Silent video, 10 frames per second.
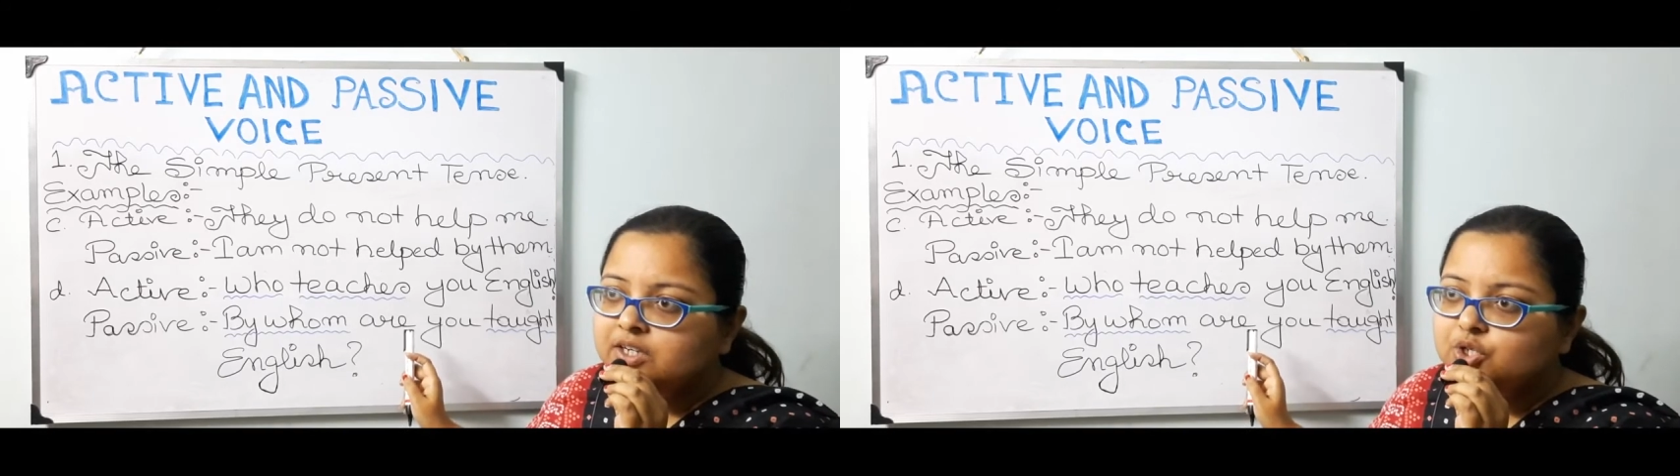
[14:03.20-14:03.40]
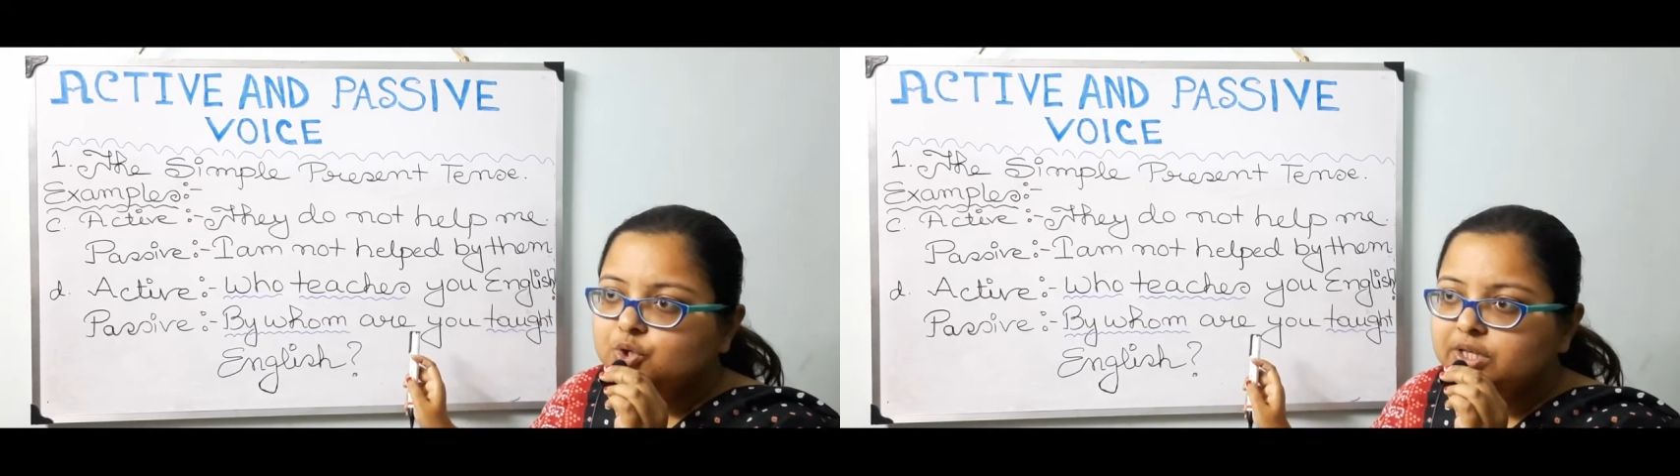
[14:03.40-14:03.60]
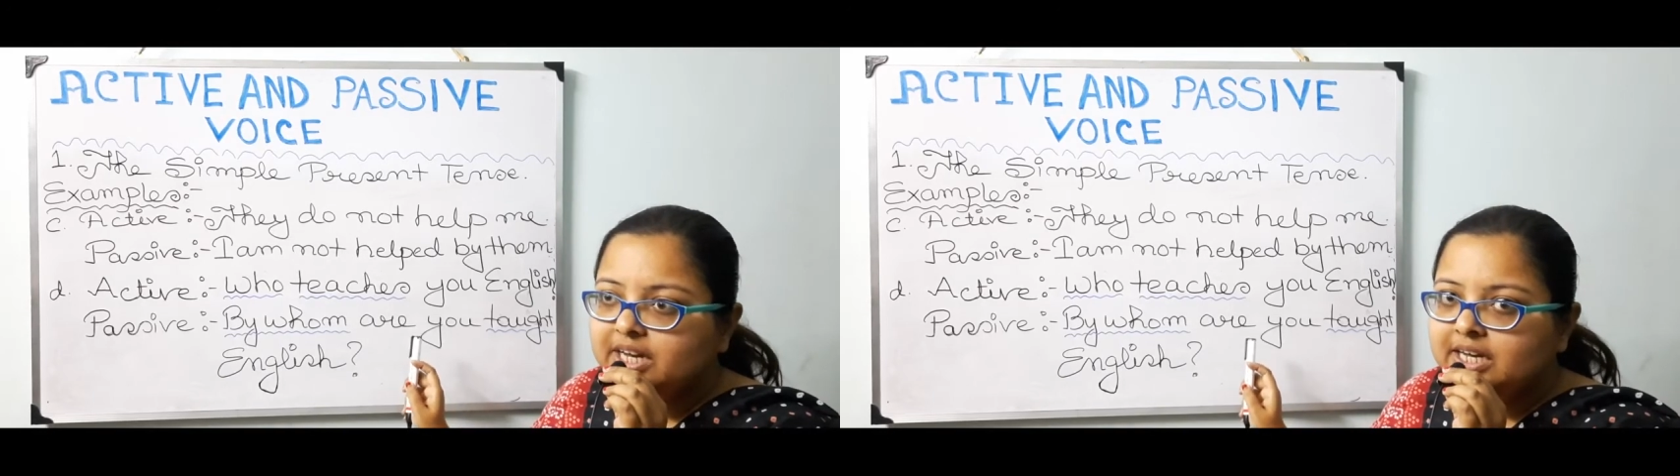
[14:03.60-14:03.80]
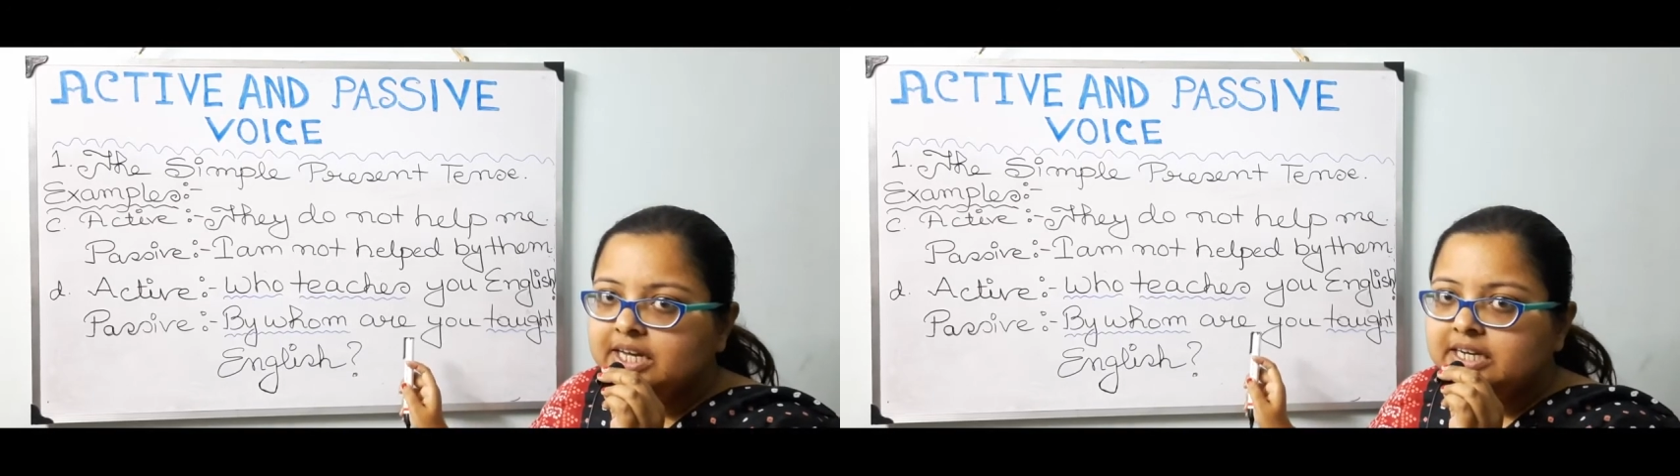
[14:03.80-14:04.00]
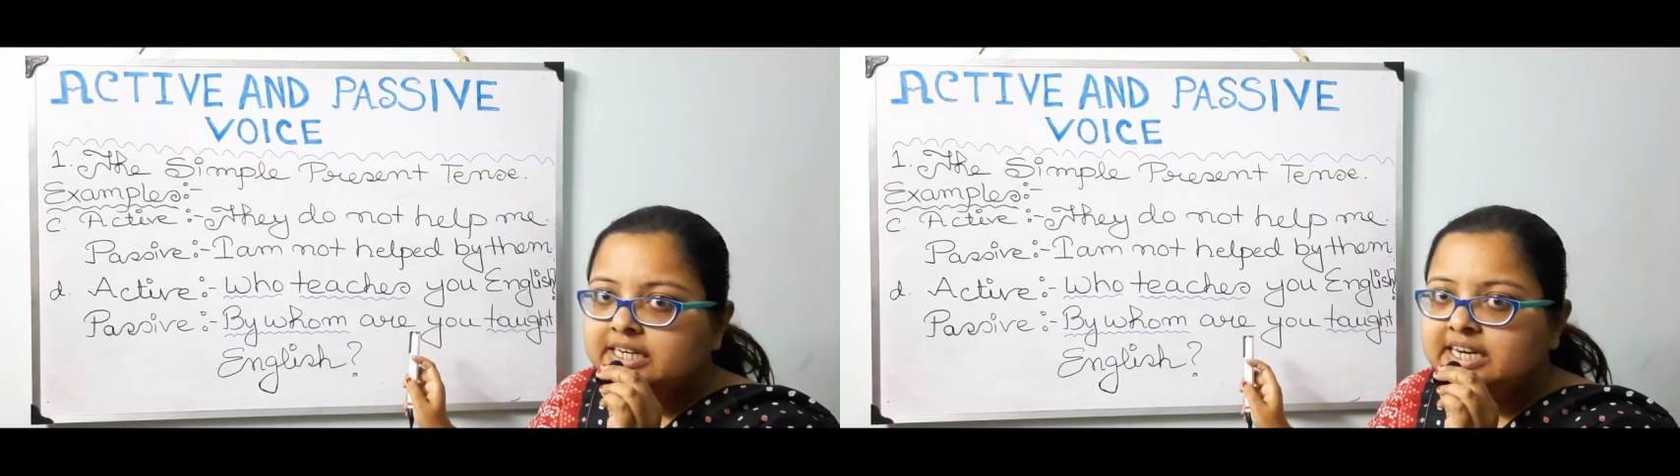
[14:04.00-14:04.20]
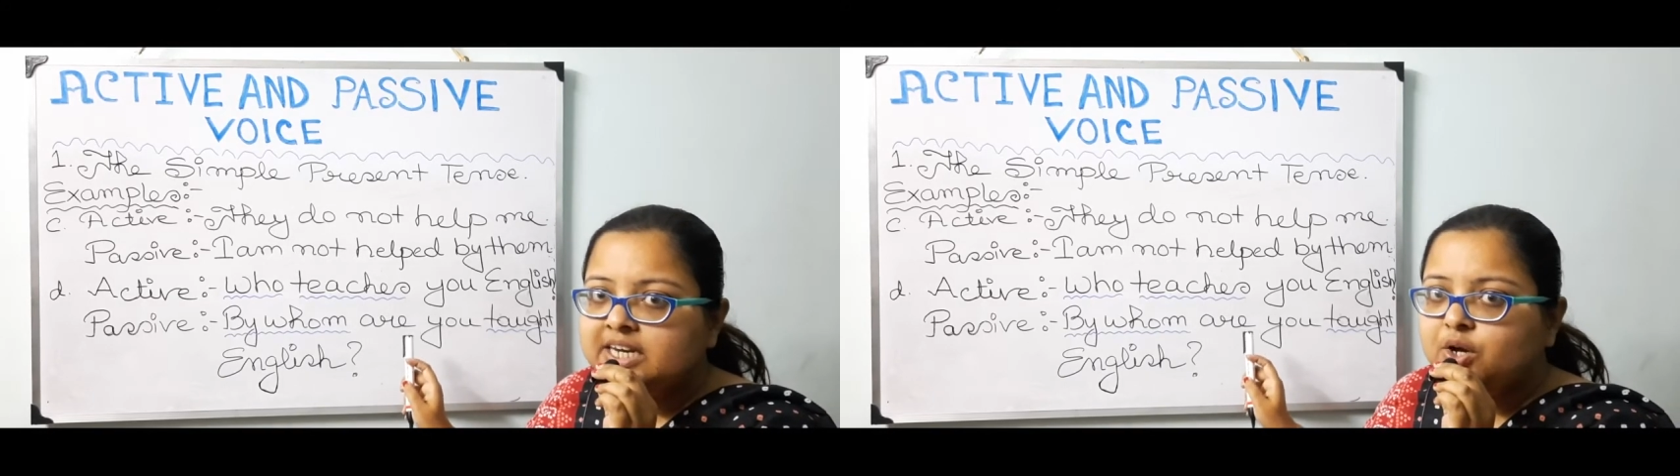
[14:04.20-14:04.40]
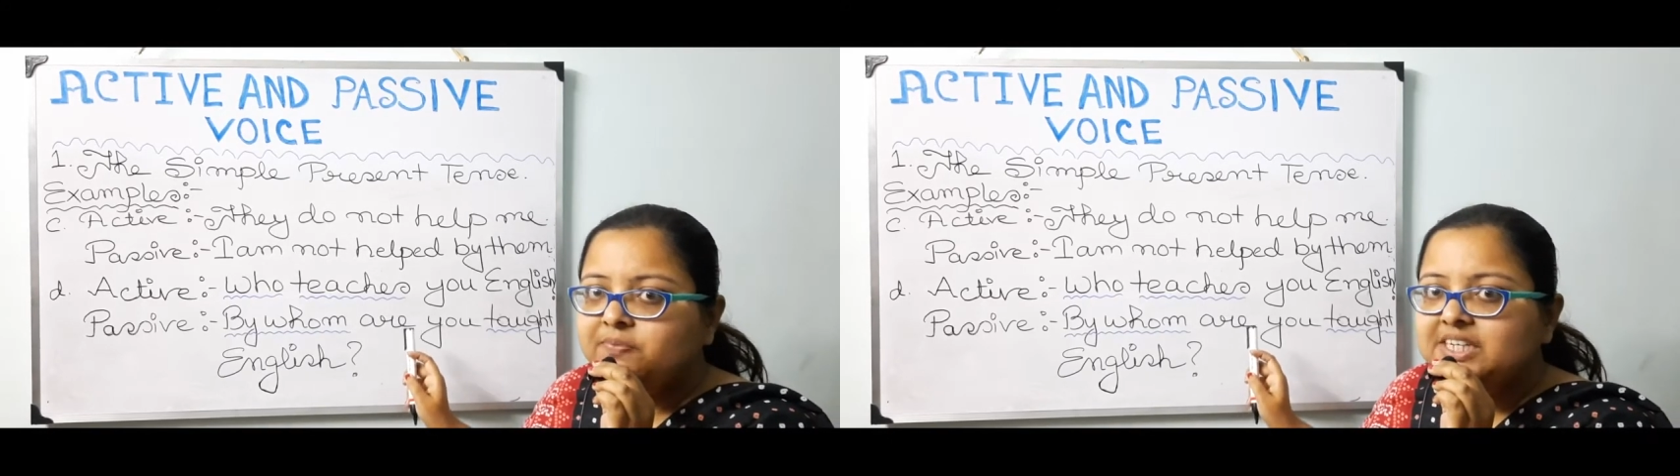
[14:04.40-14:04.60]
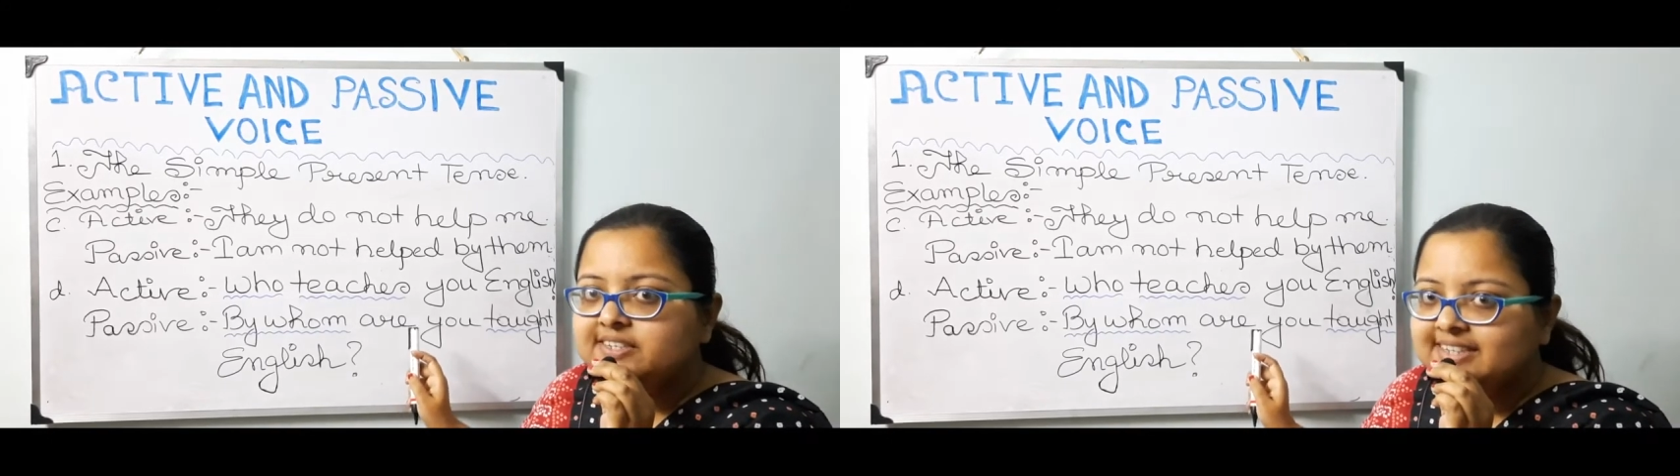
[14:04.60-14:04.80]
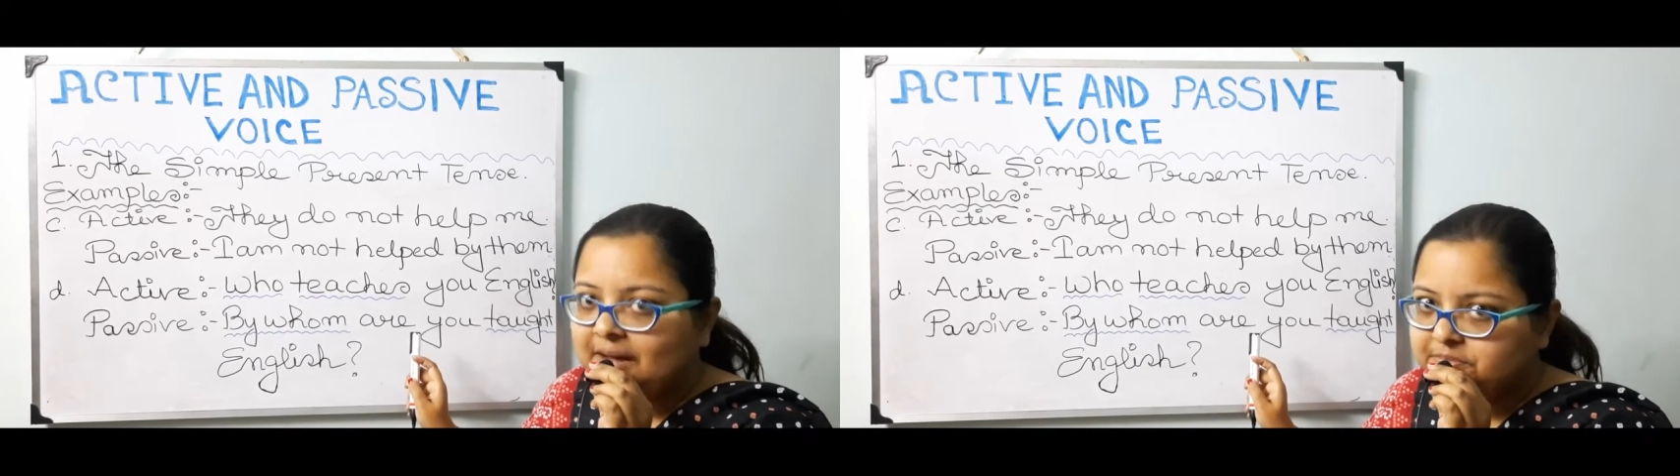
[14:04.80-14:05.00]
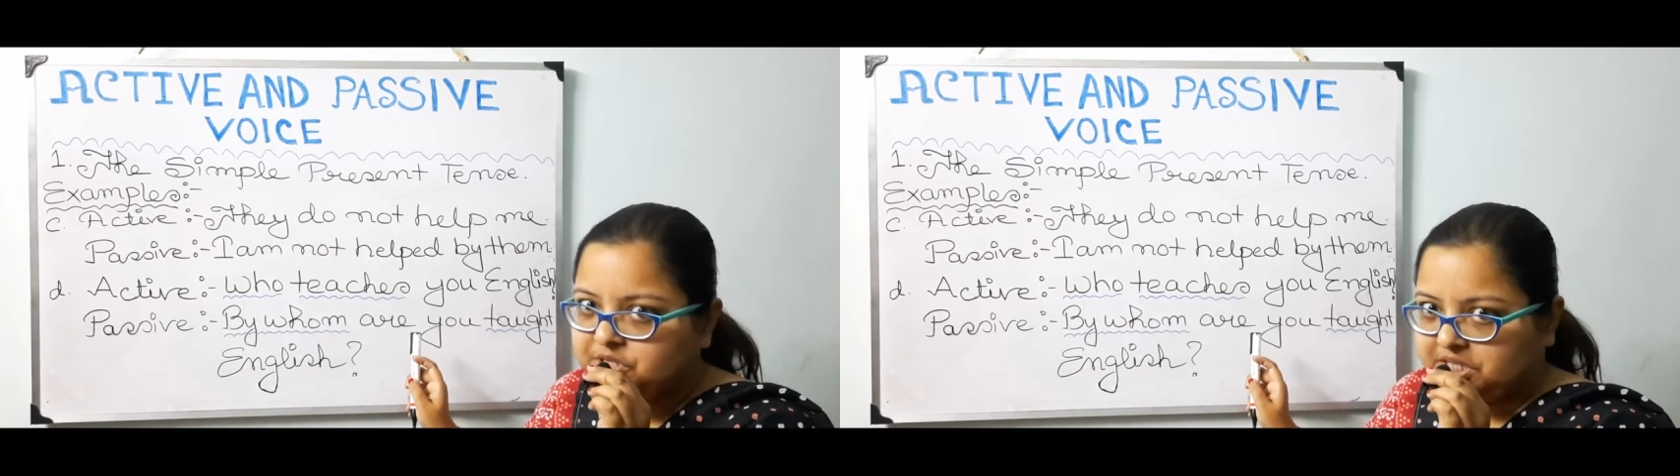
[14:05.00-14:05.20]
to the need of the
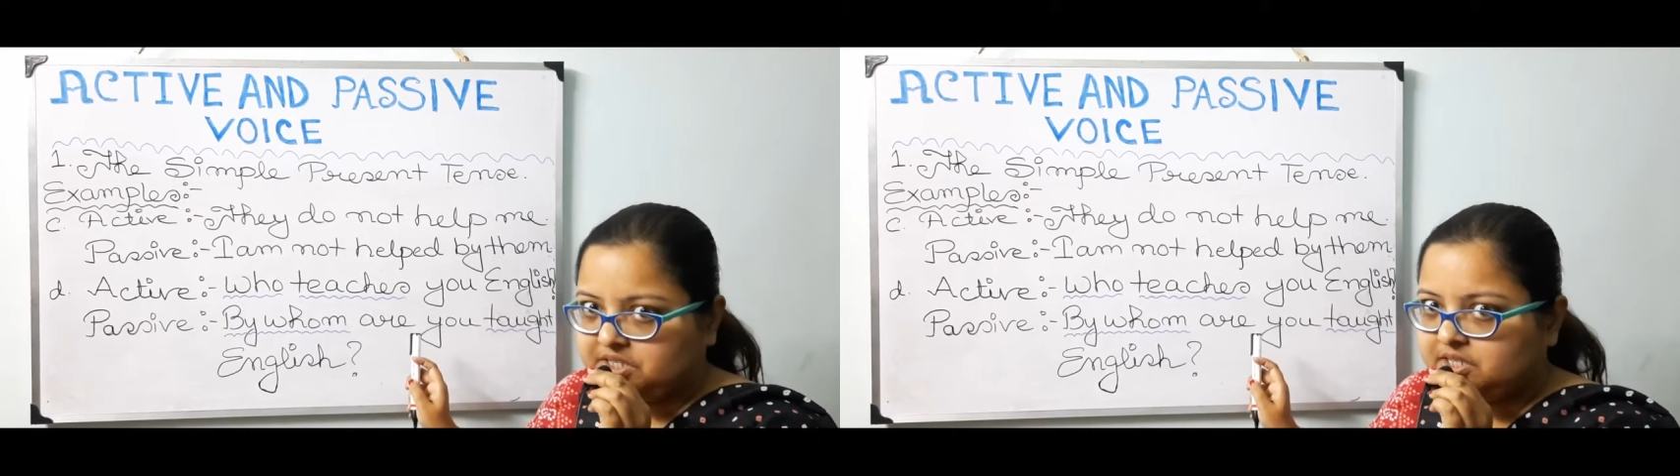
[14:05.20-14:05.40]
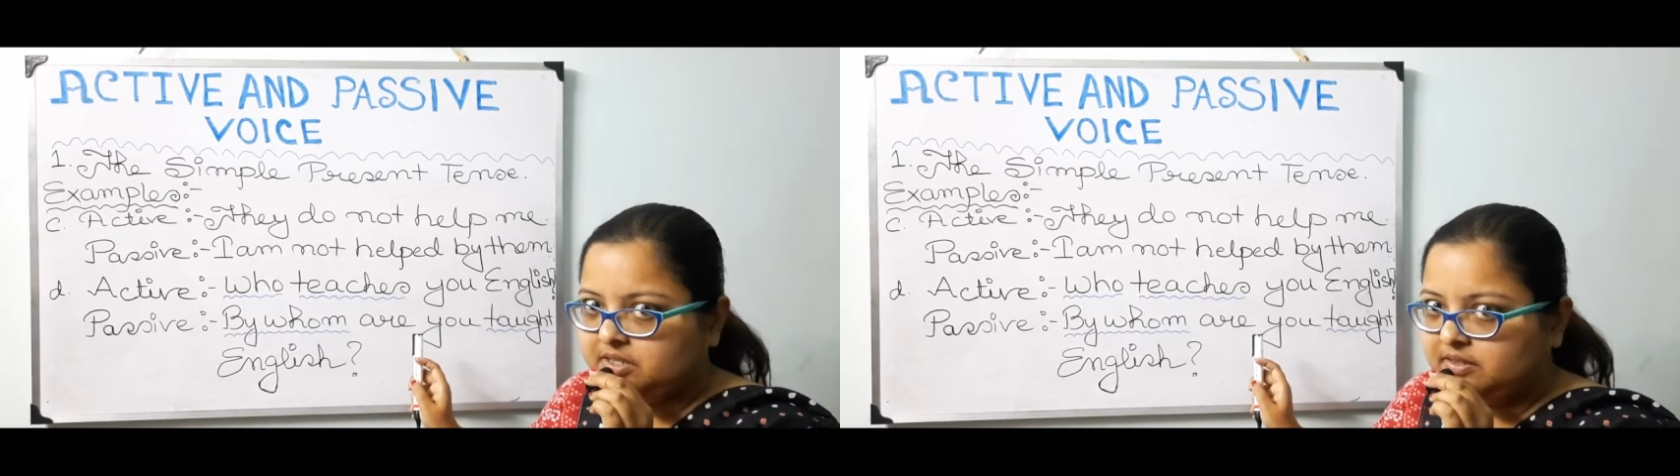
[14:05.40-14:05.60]
subject.